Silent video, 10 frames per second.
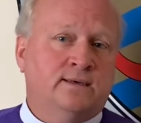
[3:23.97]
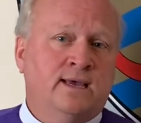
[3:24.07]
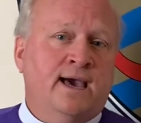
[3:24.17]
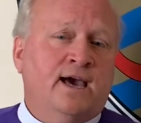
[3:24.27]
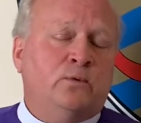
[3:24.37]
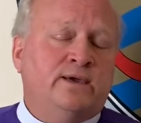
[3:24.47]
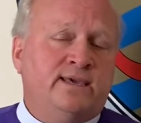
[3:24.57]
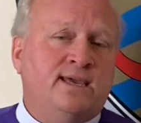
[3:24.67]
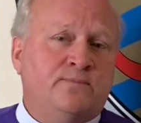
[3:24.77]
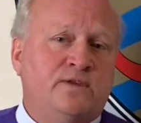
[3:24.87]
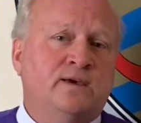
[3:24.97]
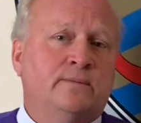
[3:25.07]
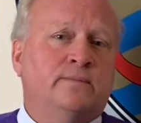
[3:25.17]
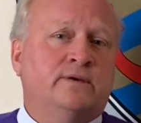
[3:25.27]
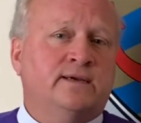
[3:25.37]
How do we keep
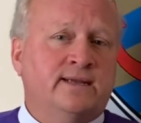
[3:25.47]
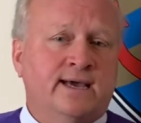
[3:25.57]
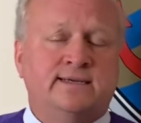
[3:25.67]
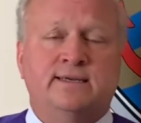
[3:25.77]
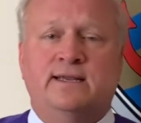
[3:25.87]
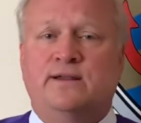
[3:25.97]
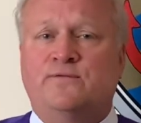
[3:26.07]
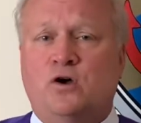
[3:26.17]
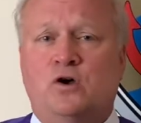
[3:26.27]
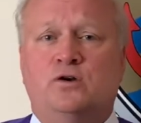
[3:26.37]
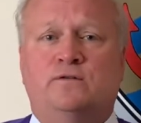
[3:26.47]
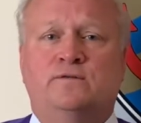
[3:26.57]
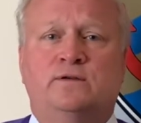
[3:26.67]
them connected and involved?